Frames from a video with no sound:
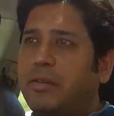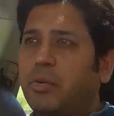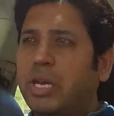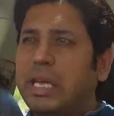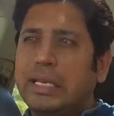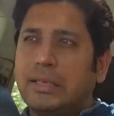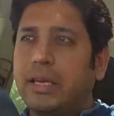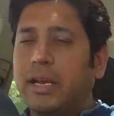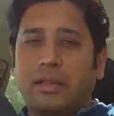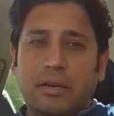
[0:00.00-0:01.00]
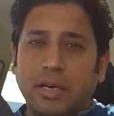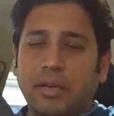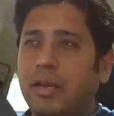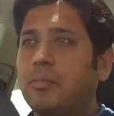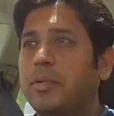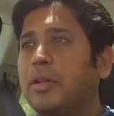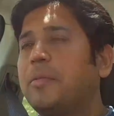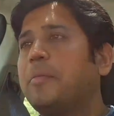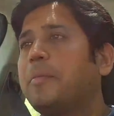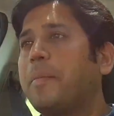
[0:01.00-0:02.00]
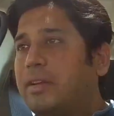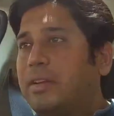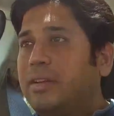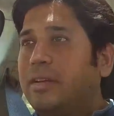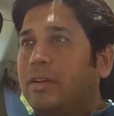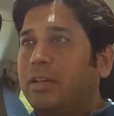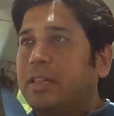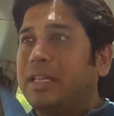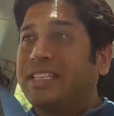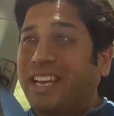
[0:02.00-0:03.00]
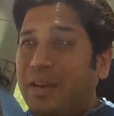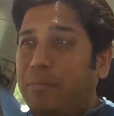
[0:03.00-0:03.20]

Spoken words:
you can easily get 13 kmph. The second